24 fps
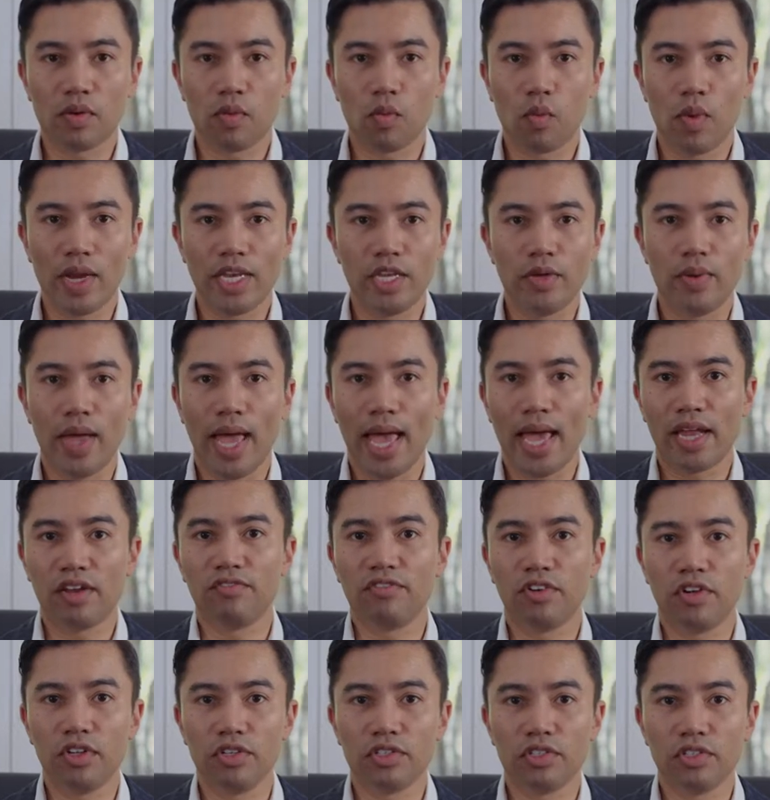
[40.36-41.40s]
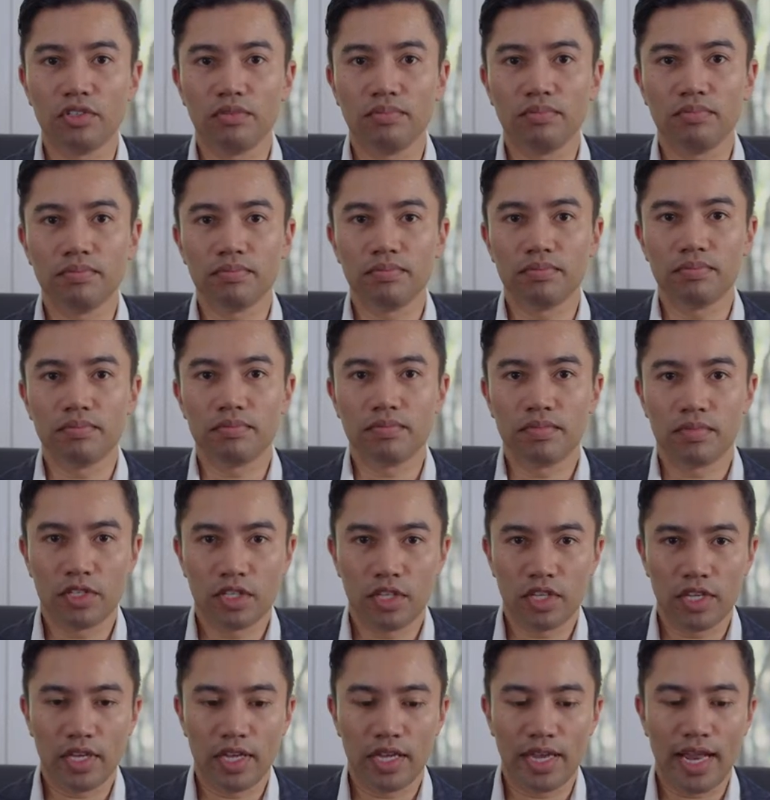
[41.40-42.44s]
when you add a volume,
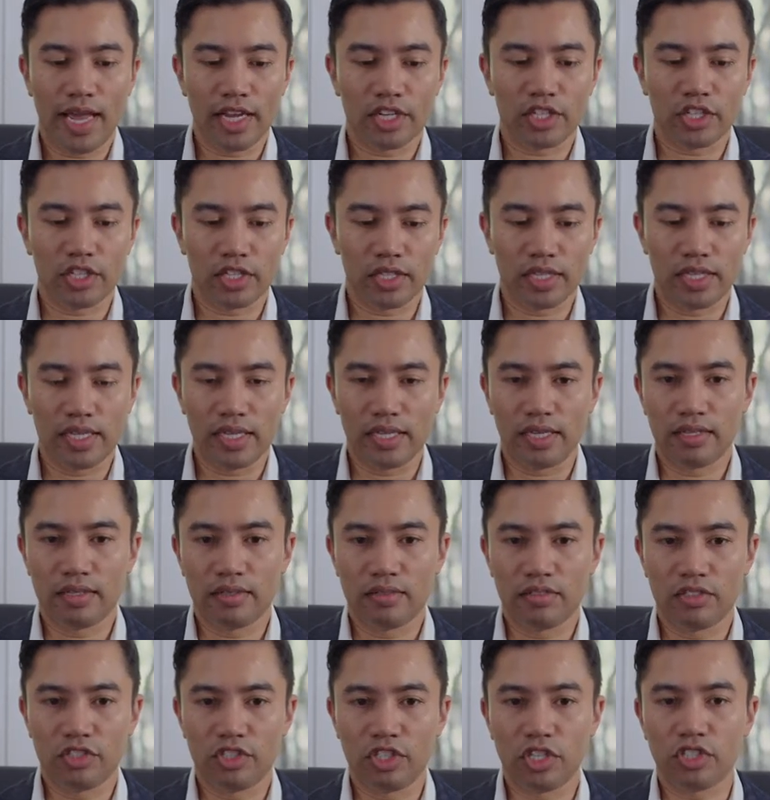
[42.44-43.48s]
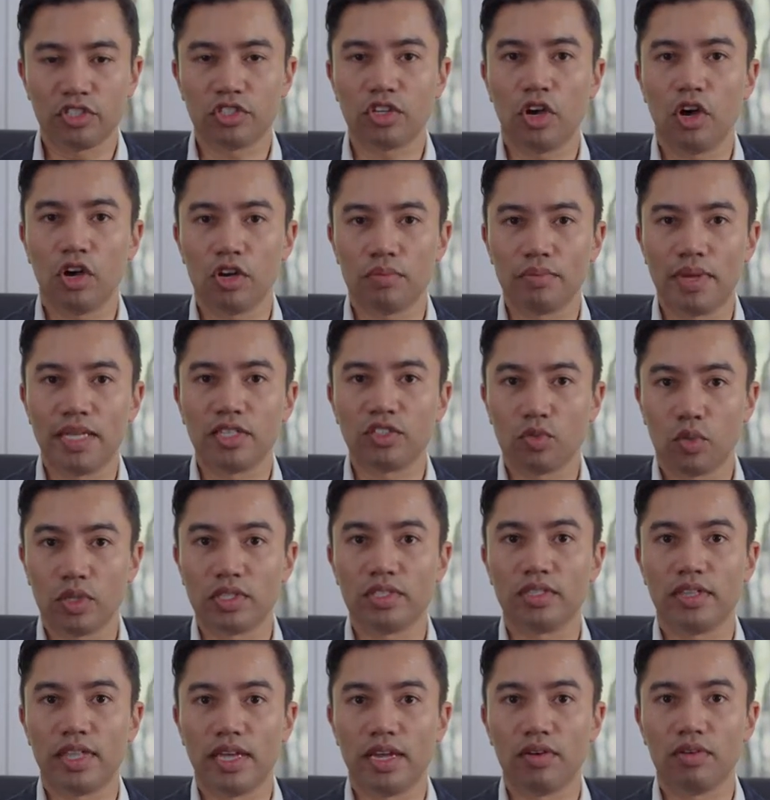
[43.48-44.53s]
it actually just augments
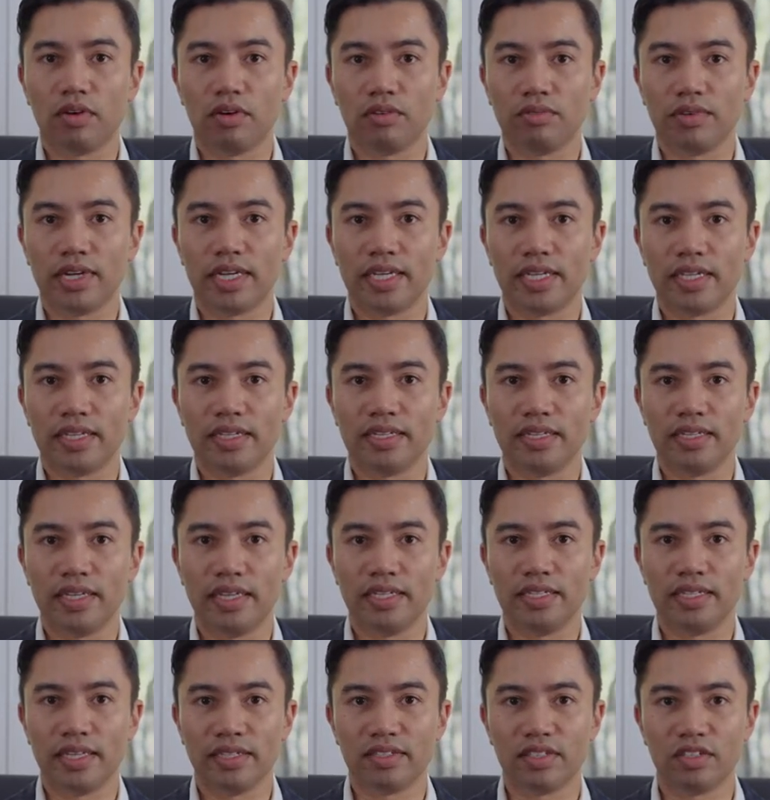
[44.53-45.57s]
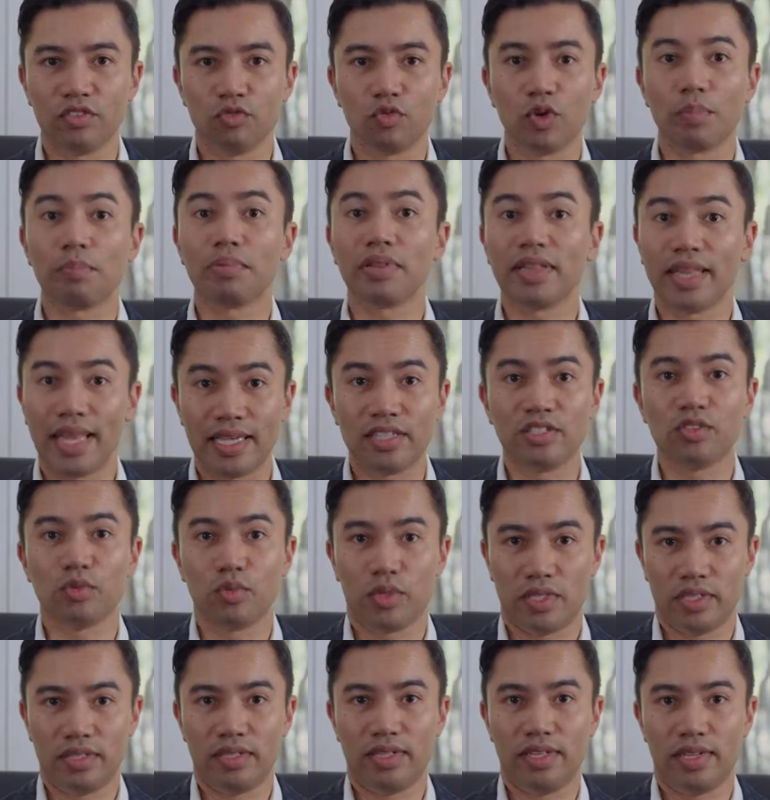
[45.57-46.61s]
what's there already. It doesn't replace
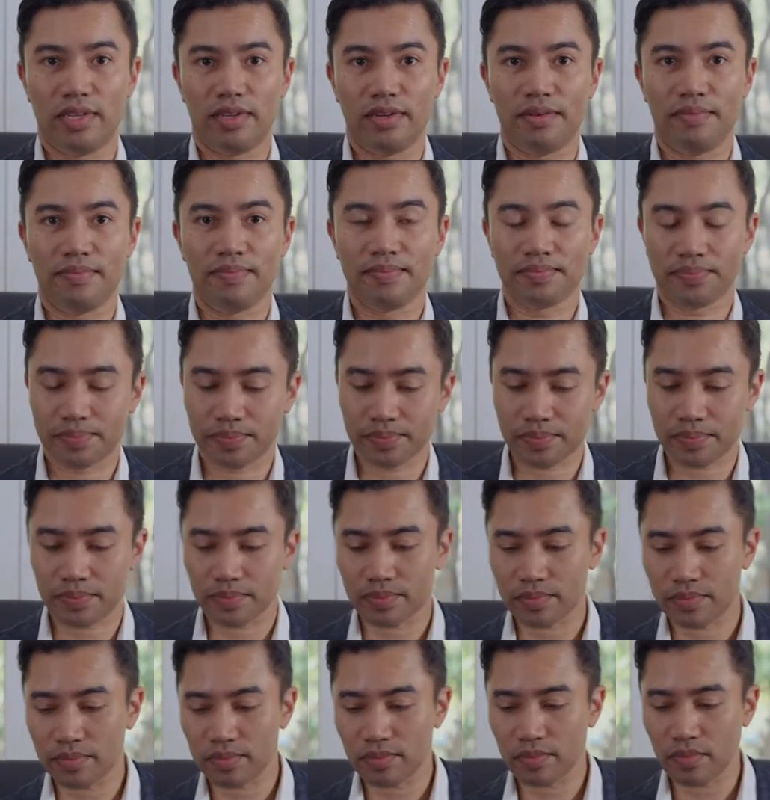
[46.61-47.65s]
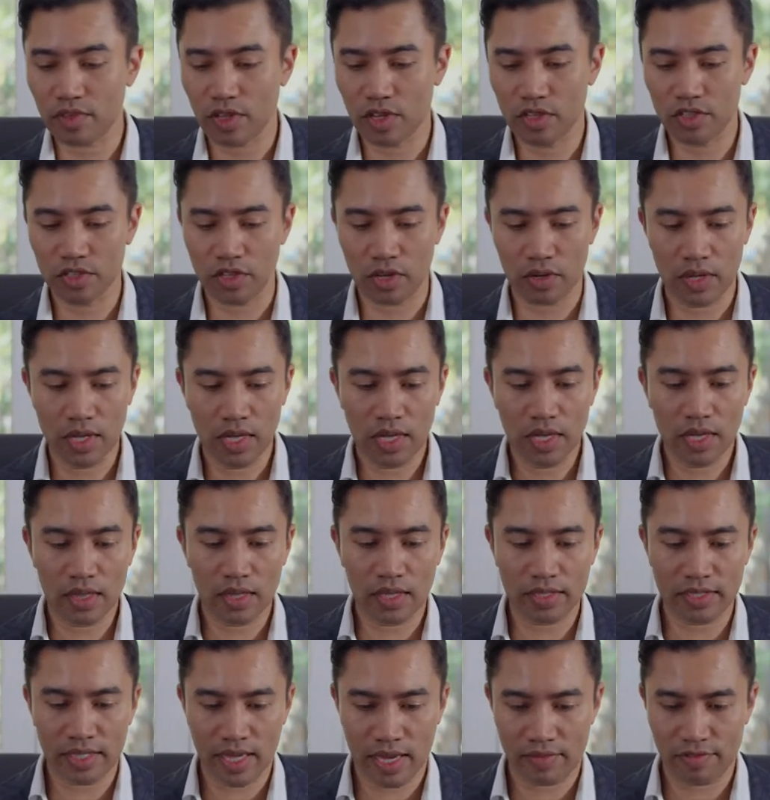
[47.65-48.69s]
what's there. So
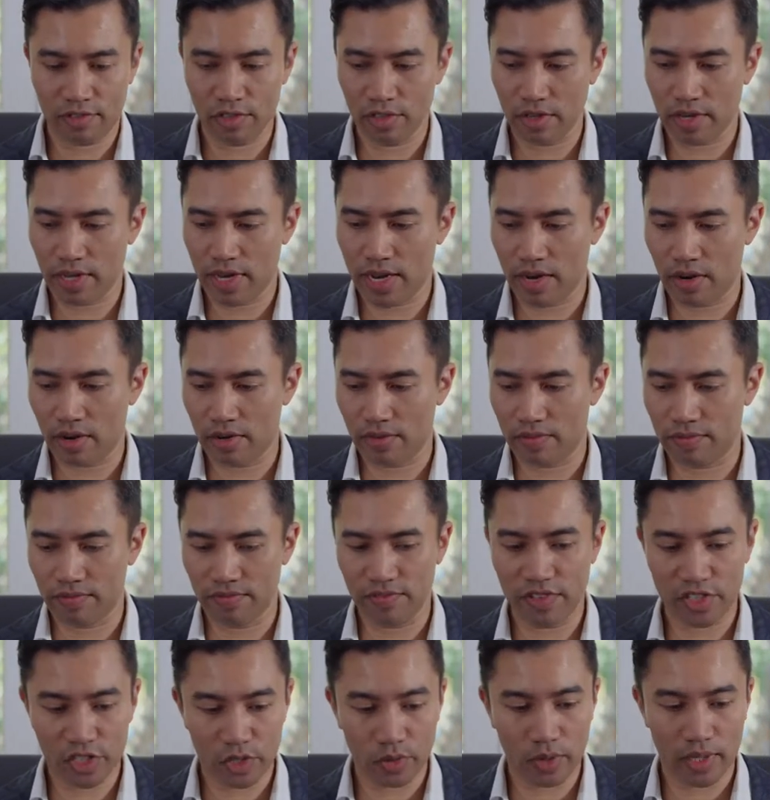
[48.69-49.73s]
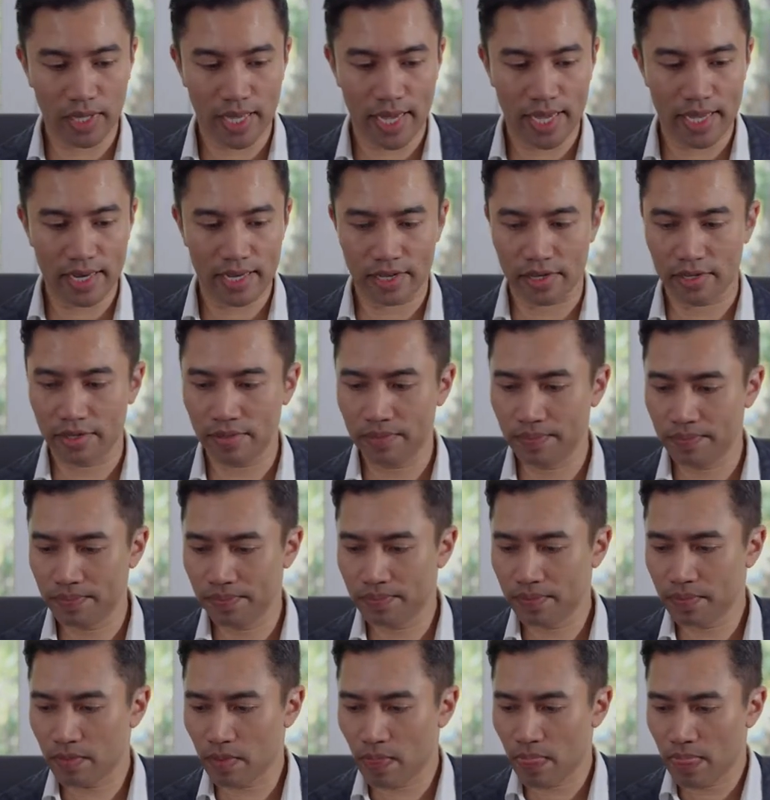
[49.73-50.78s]
let's have a look at our visual aid here.
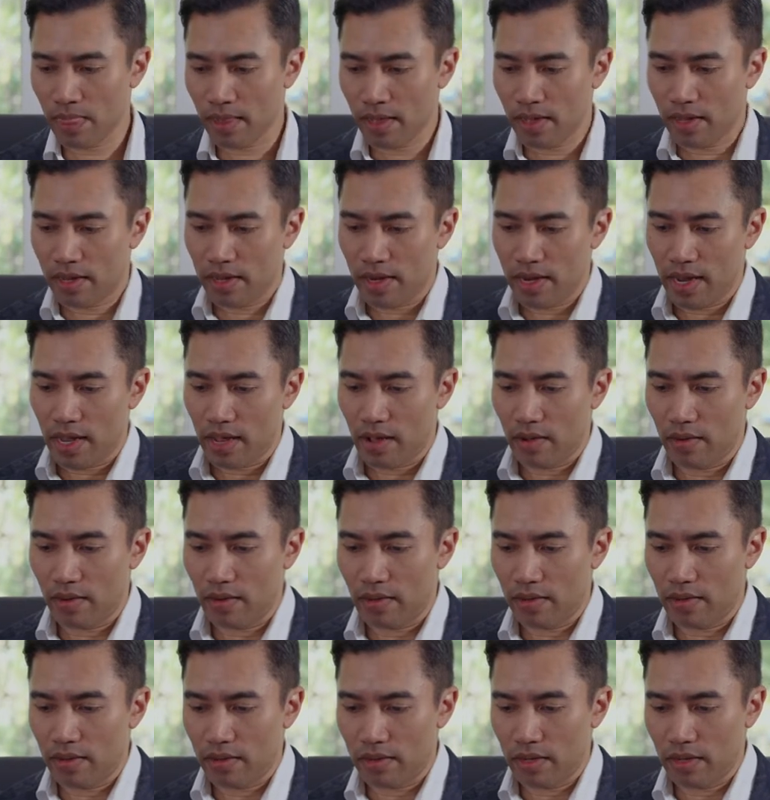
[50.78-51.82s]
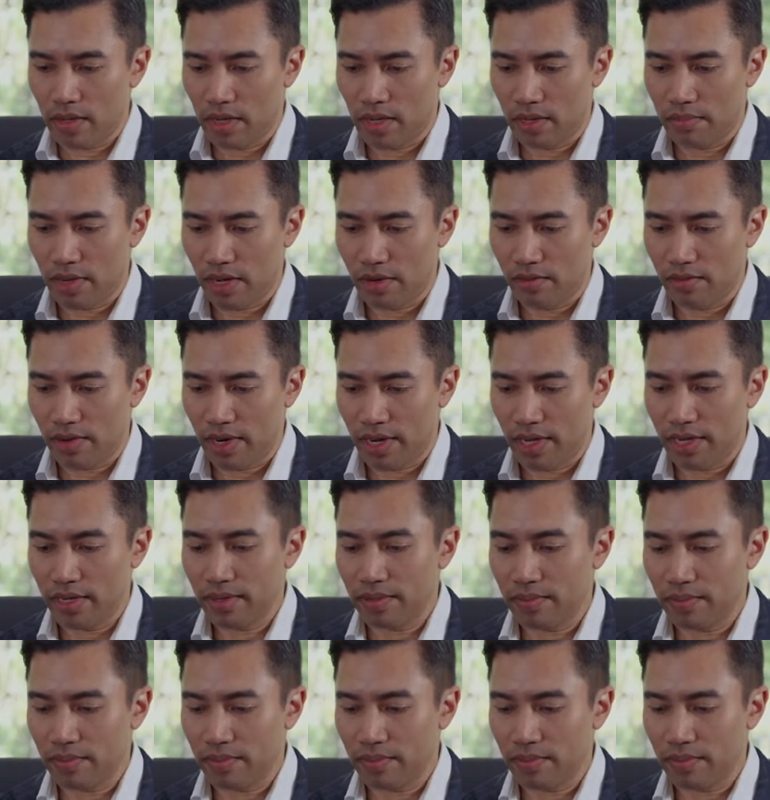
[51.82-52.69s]
Now, on my right,